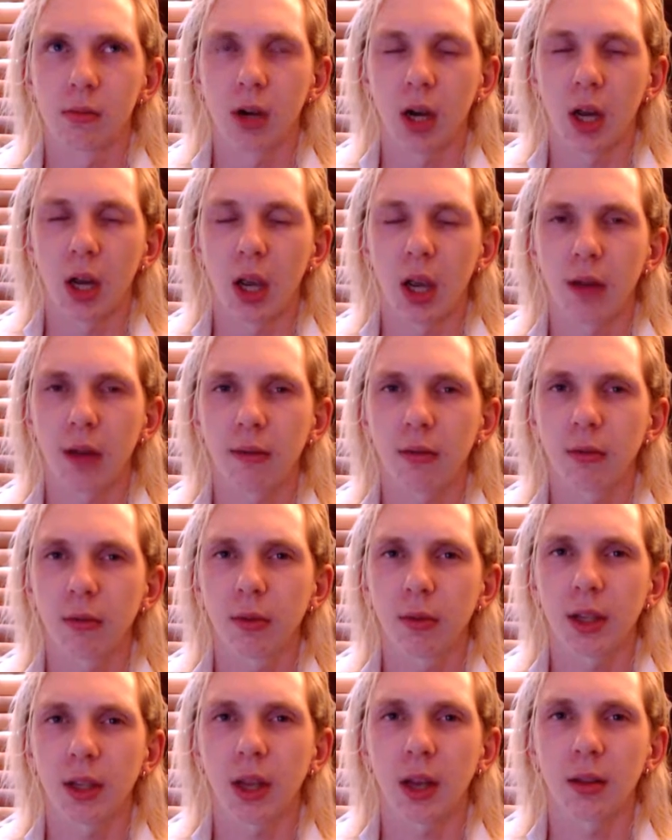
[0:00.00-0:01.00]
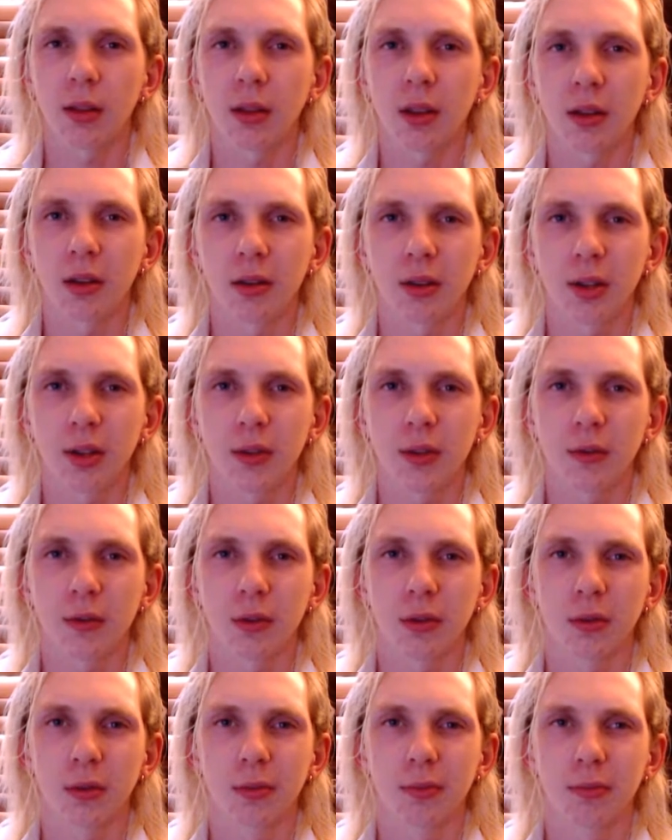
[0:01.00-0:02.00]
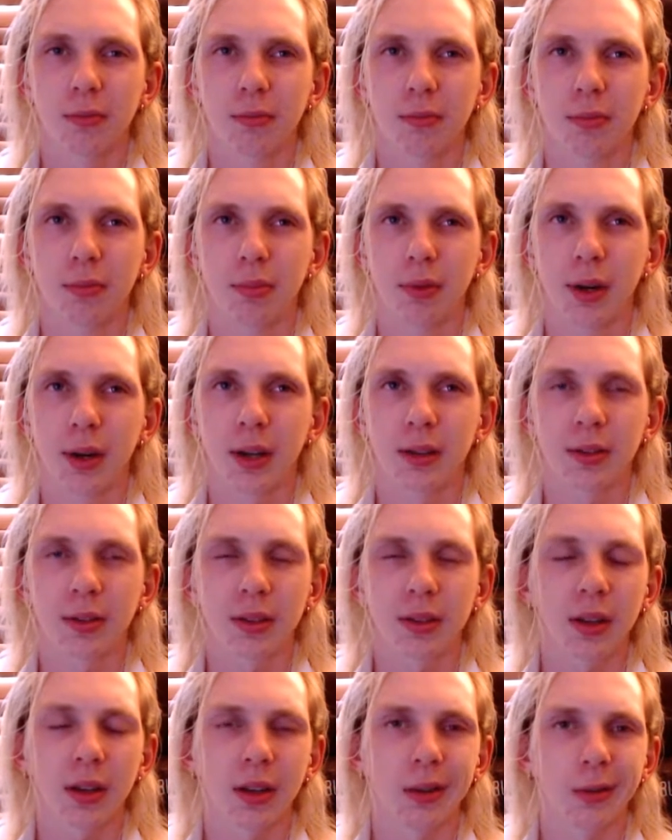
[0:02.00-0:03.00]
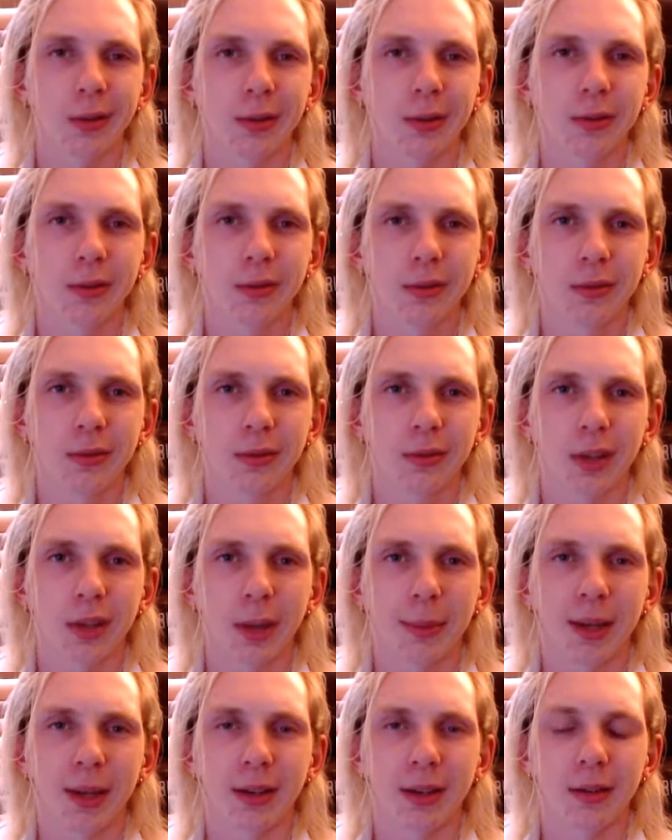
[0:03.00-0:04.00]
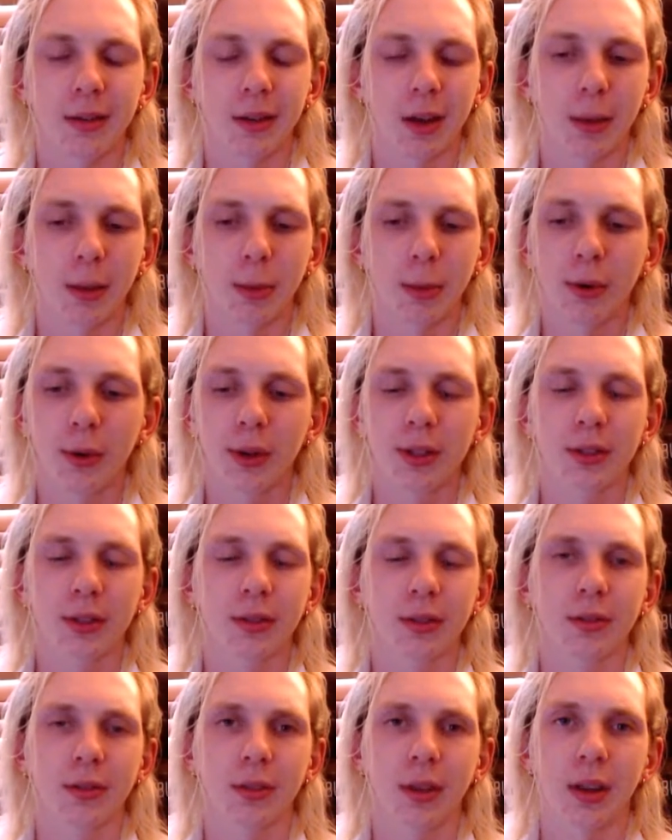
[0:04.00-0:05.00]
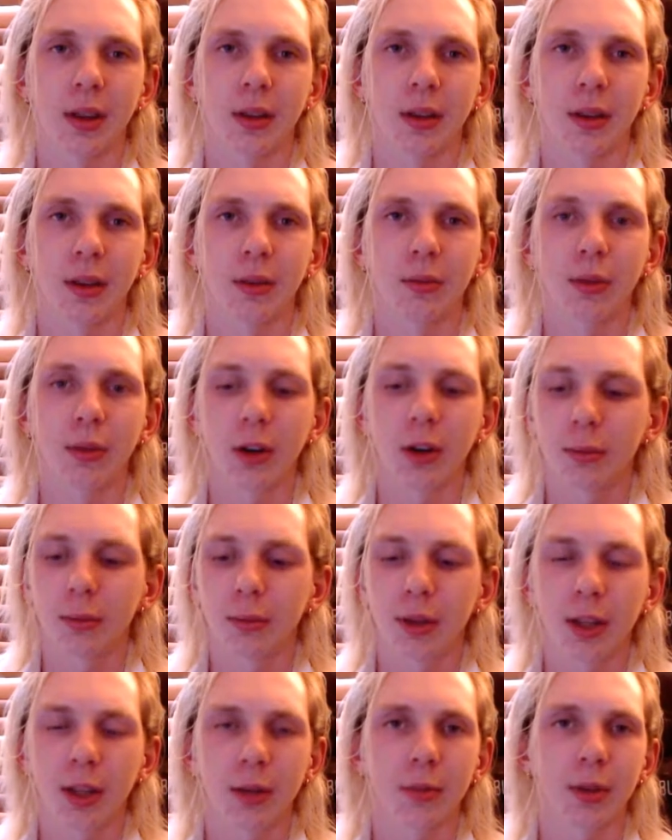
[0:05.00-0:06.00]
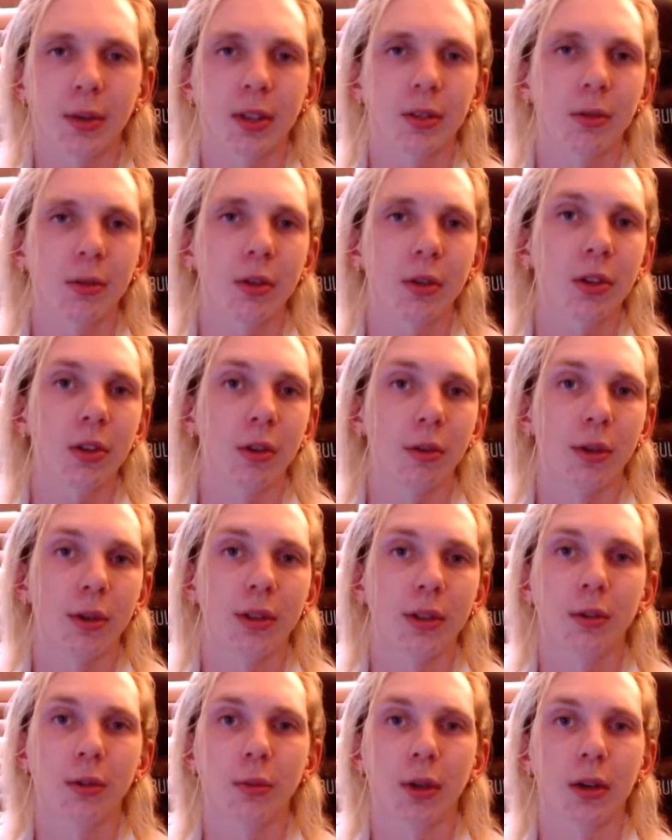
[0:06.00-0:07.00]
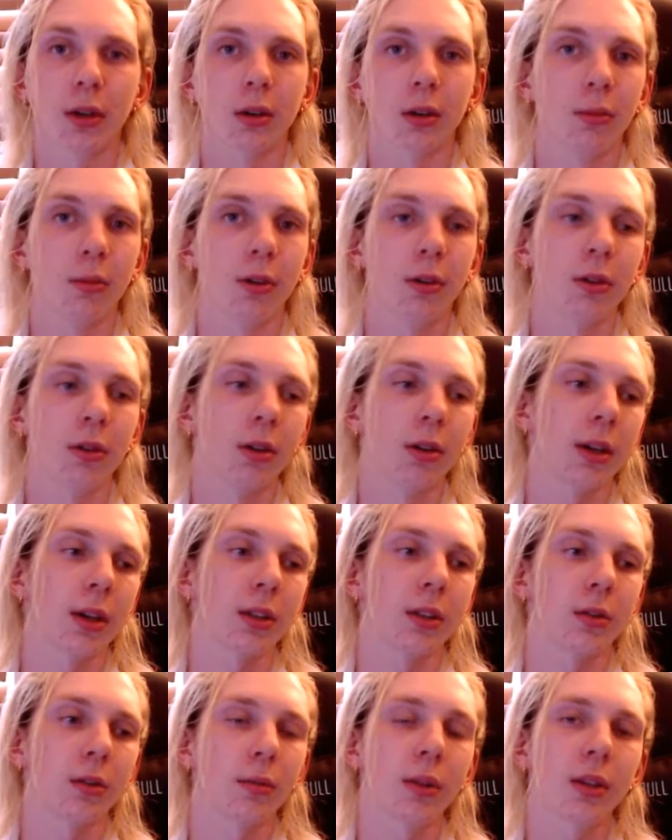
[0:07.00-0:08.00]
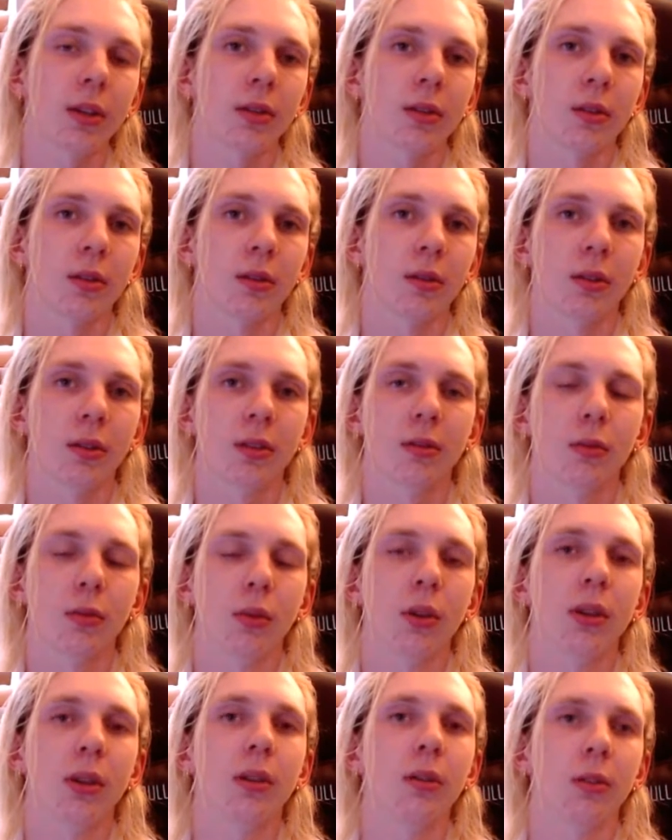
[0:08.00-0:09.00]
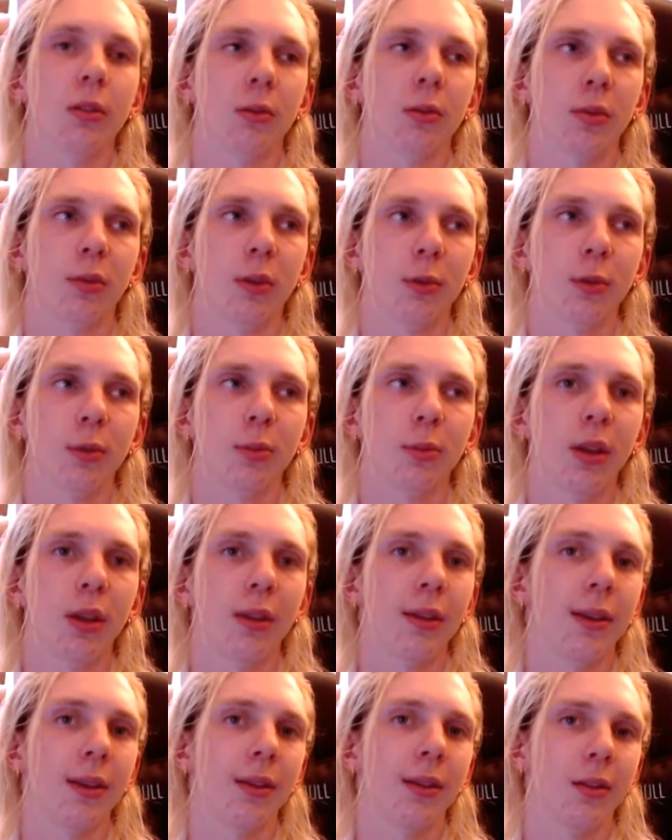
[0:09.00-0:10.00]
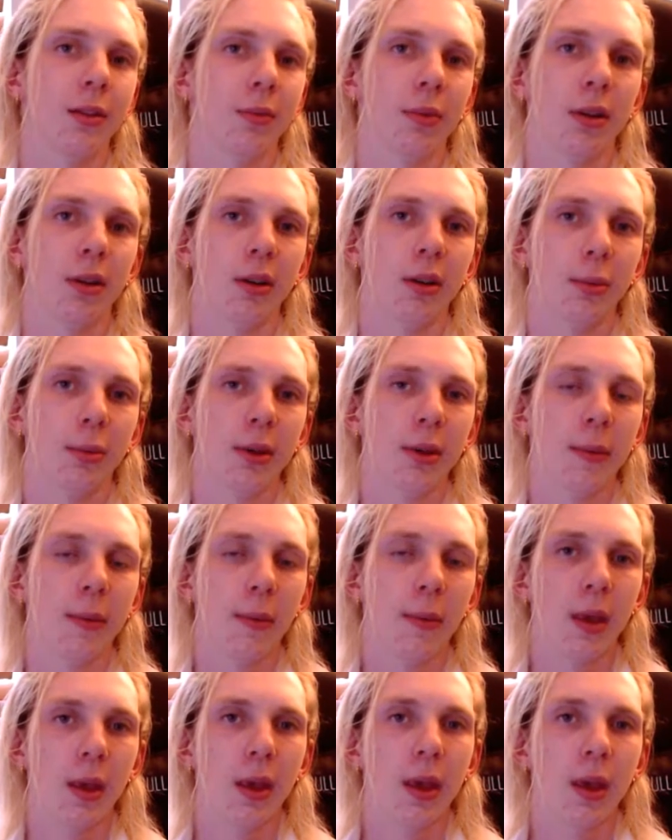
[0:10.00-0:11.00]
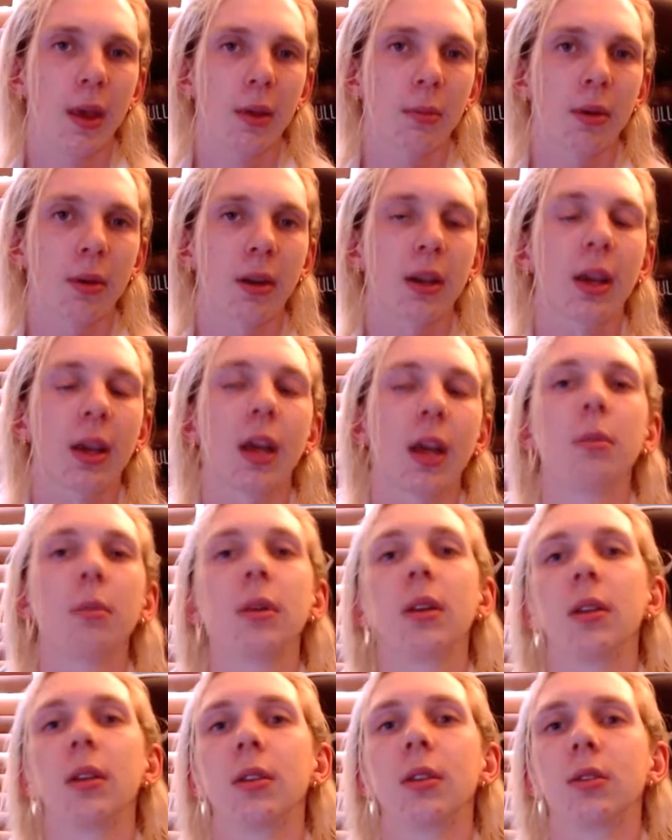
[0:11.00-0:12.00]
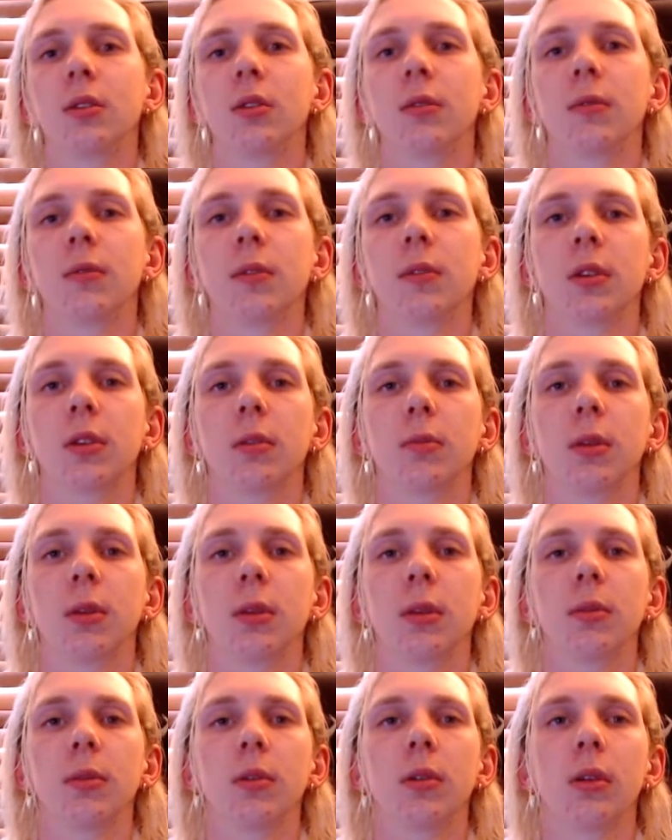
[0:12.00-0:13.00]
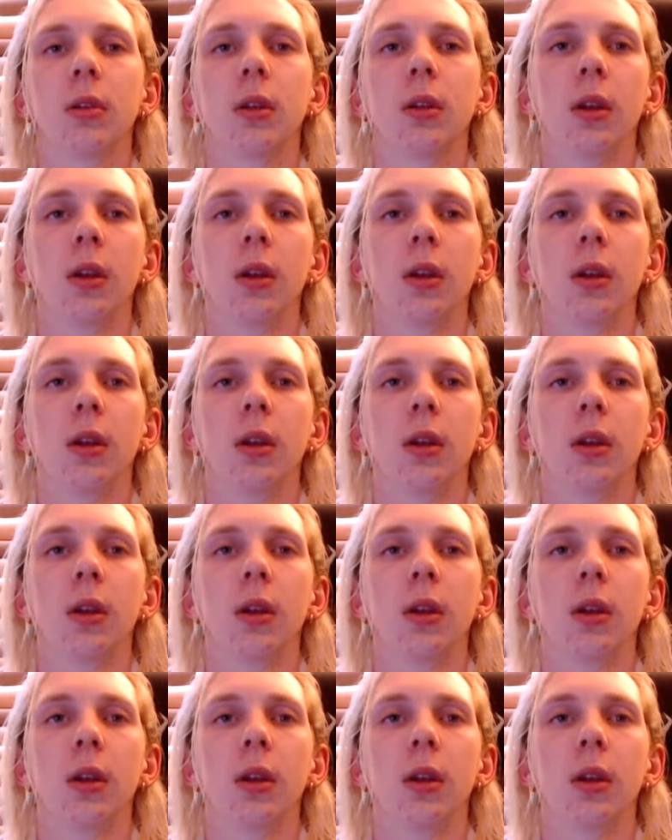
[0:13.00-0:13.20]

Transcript: I haven't really had the use for a browser at all. I mean, when I'm playing my Switch, I always got my computer next to me, so it's really not a problem in that department. But it can be an issue for some people.